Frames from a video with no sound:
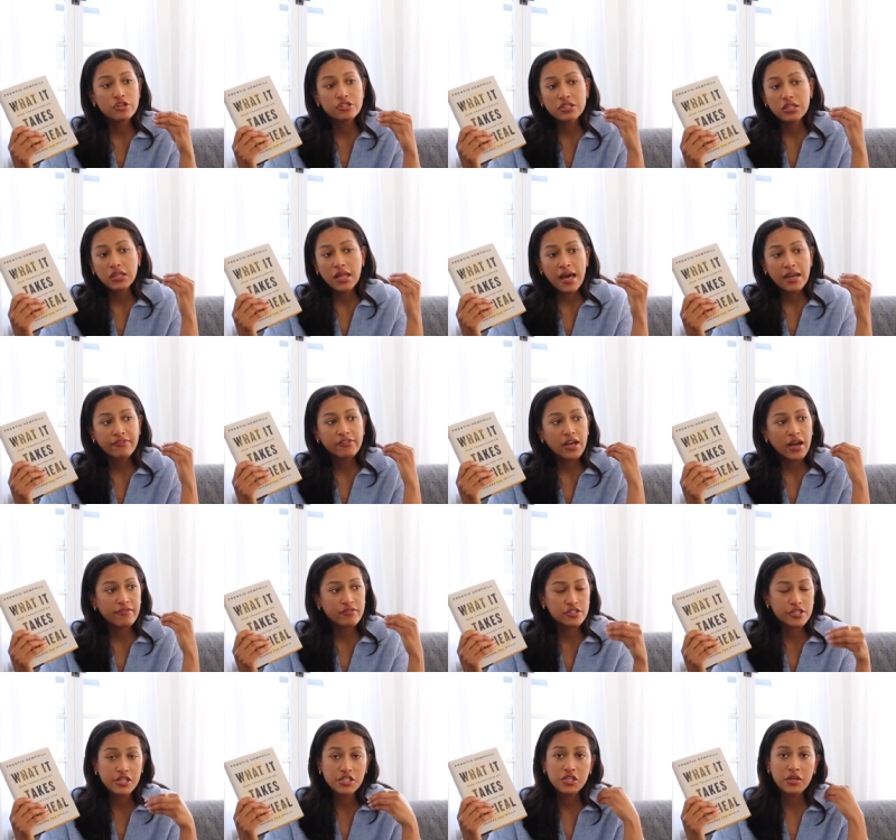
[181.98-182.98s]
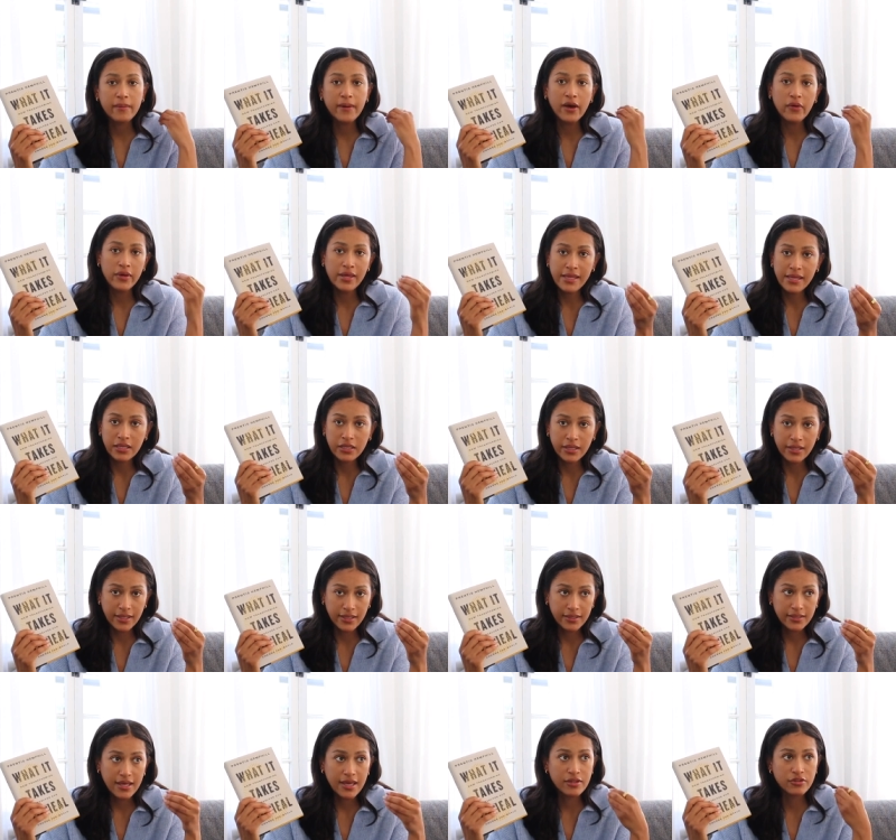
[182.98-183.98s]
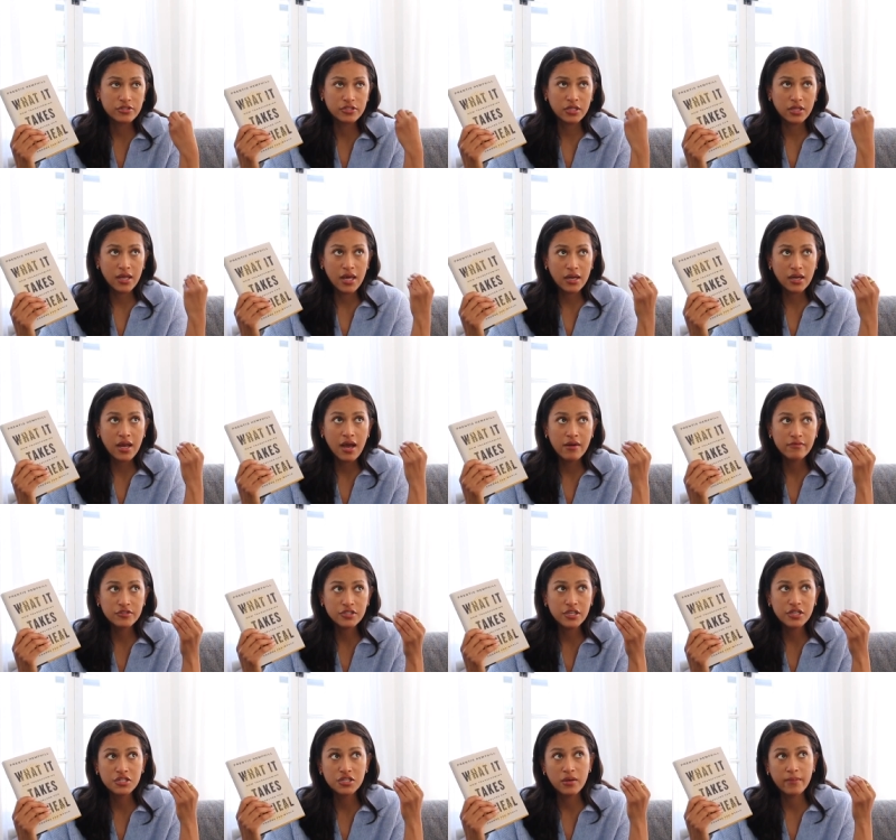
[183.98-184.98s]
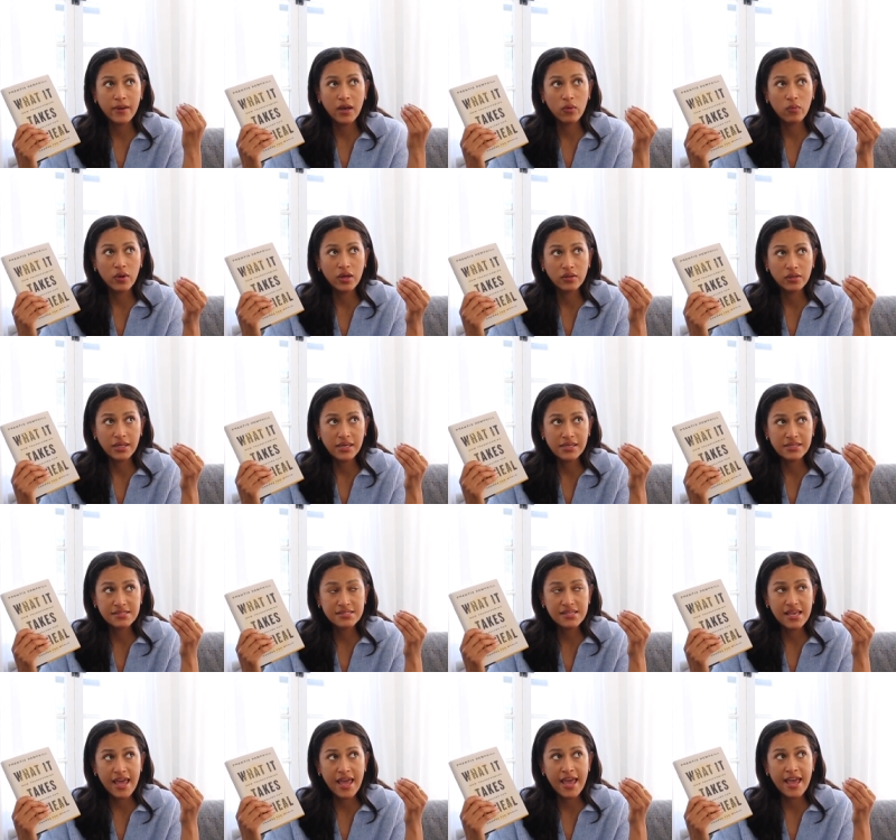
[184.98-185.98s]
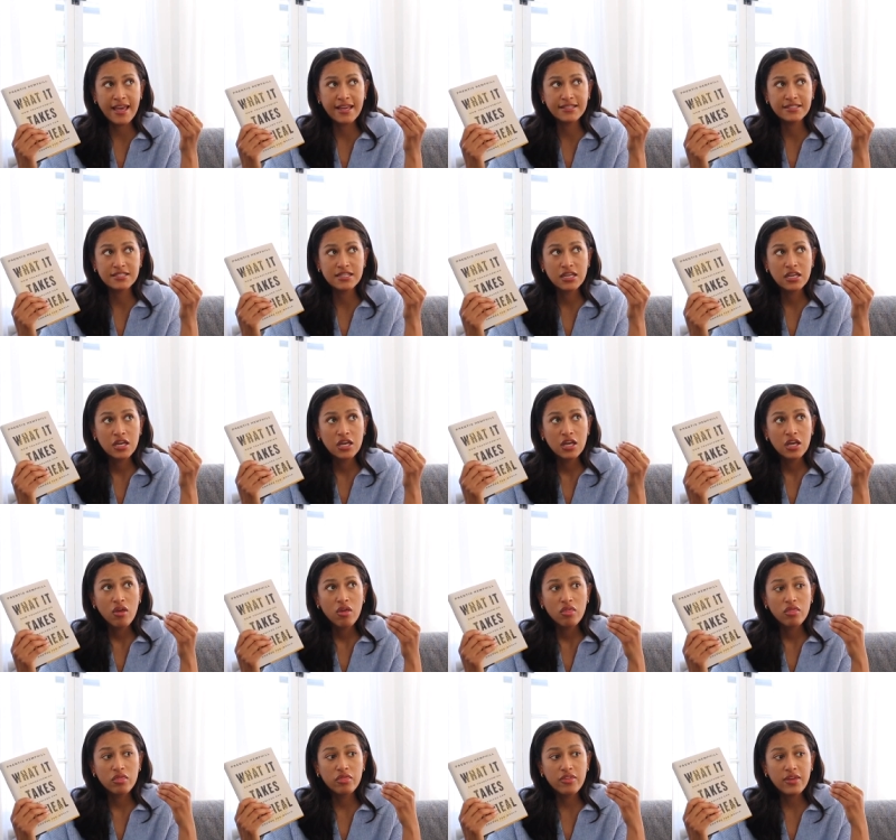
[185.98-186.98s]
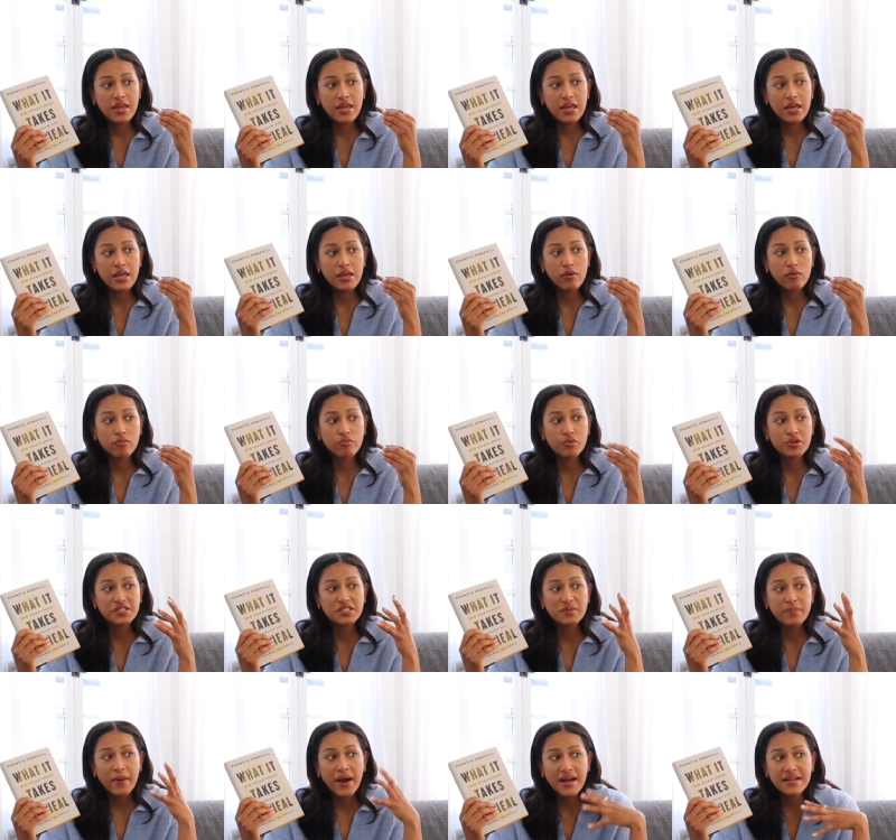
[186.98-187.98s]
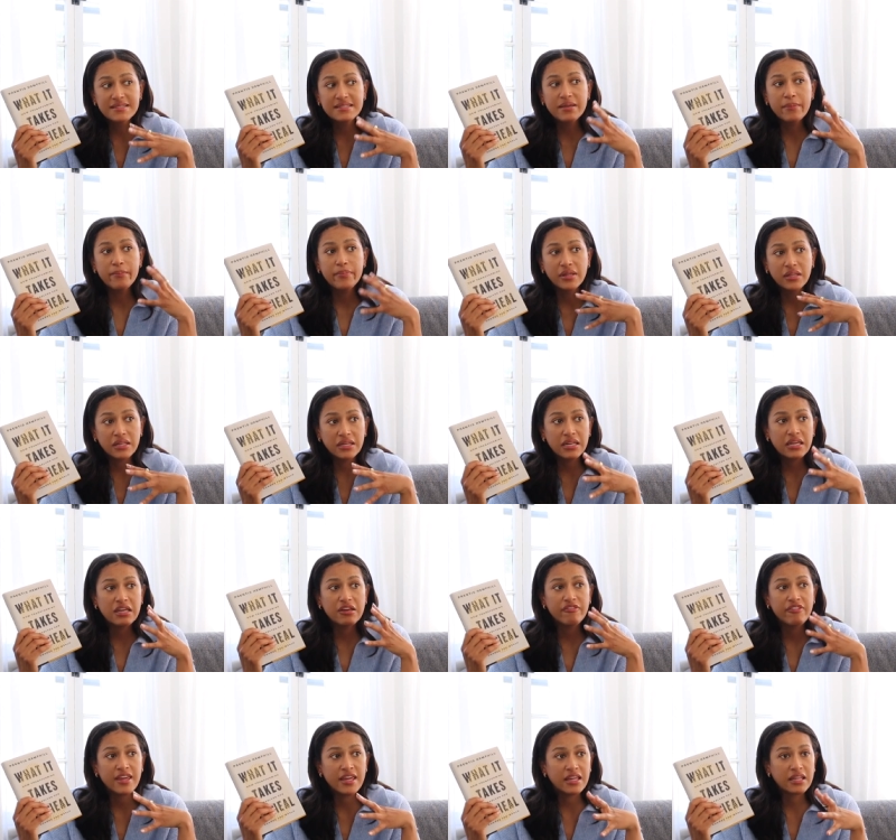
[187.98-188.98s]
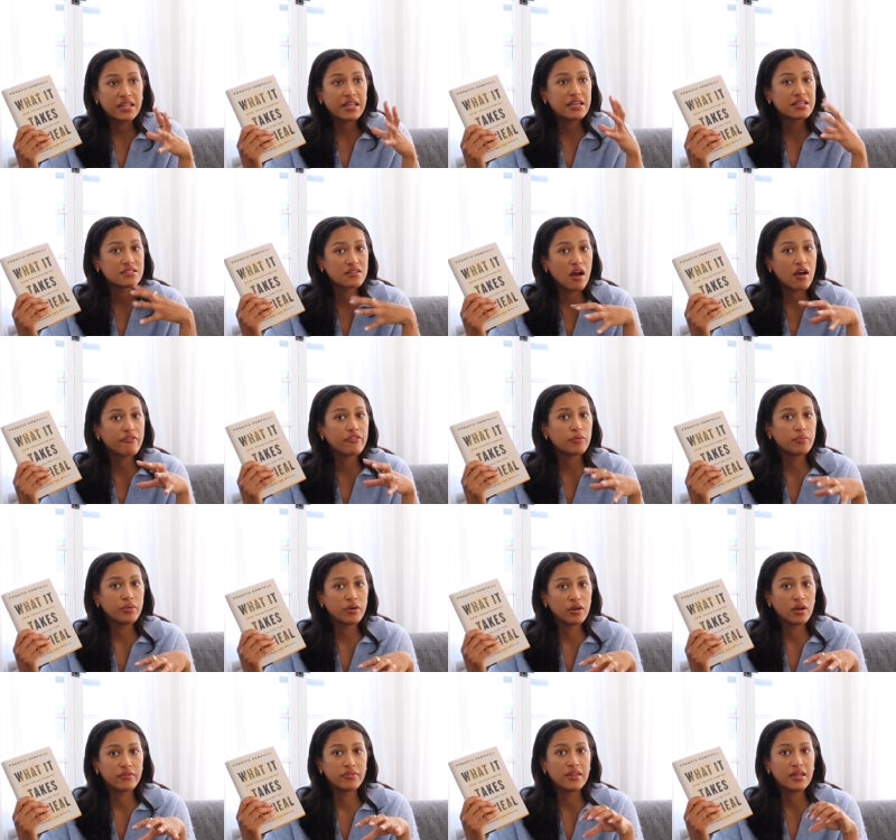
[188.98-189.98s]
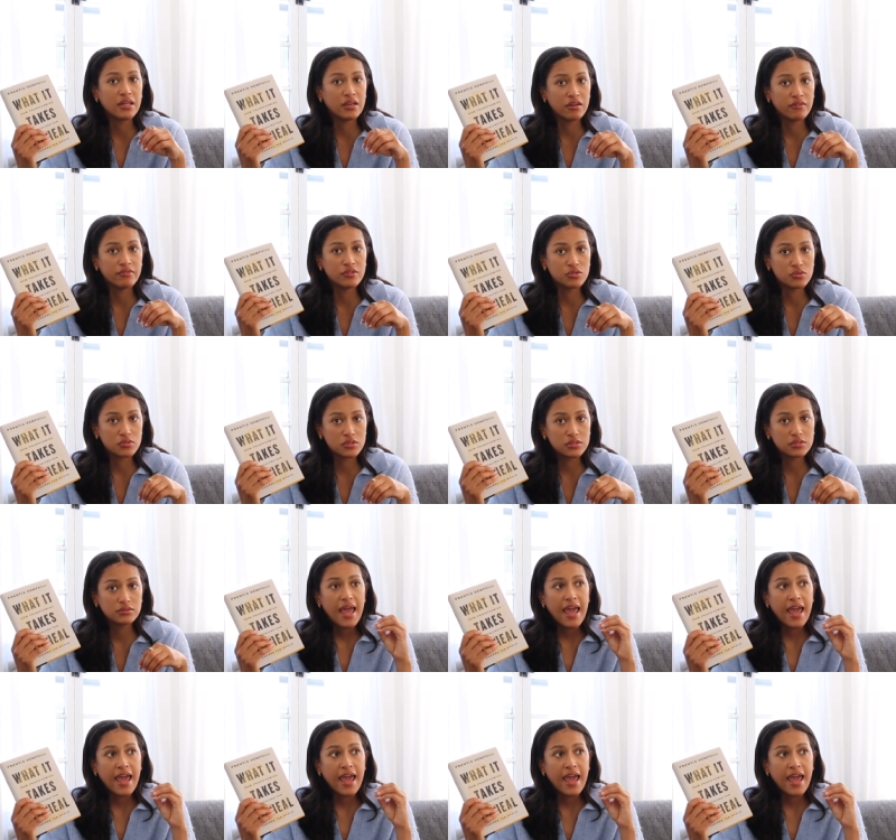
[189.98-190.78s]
there's a lot of conversation about healing and there's a lot of conversation about wellness, and the responsibility of healing is often put on the individual.